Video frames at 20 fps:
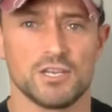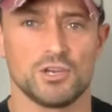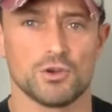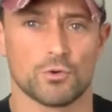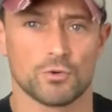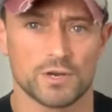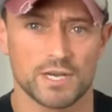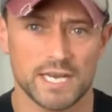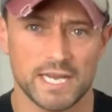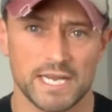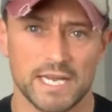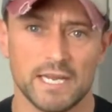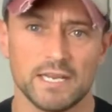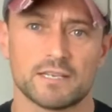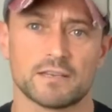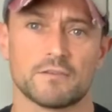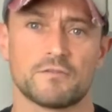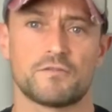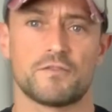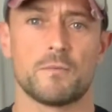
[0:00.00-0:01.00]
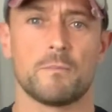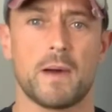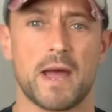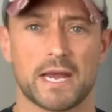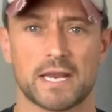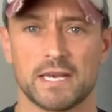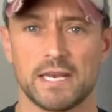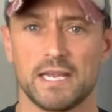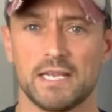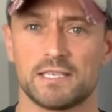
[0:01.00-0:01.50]
your need for
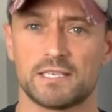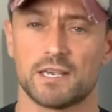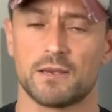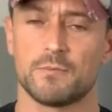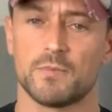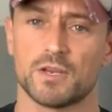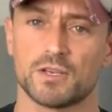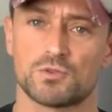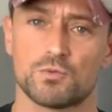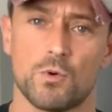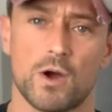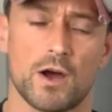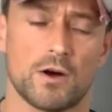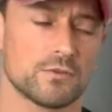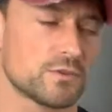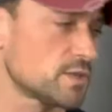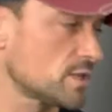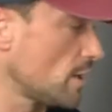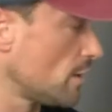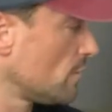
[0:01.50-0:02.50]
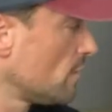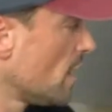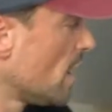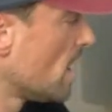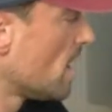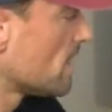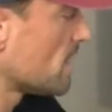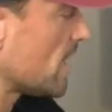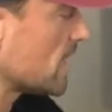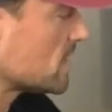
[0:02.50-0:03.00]
magnesium as well. So
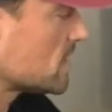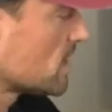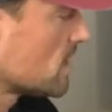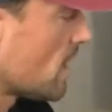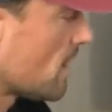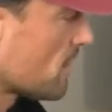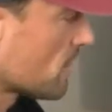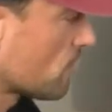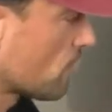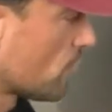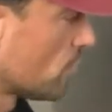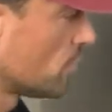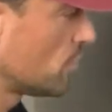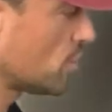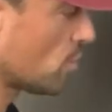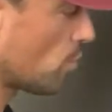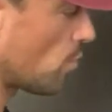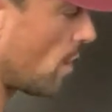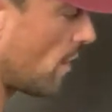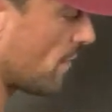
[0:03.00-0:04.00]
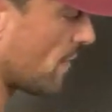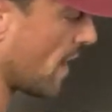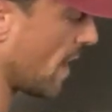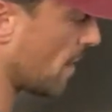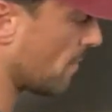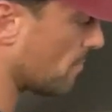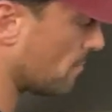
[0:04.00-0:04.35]
that's another crucial one there,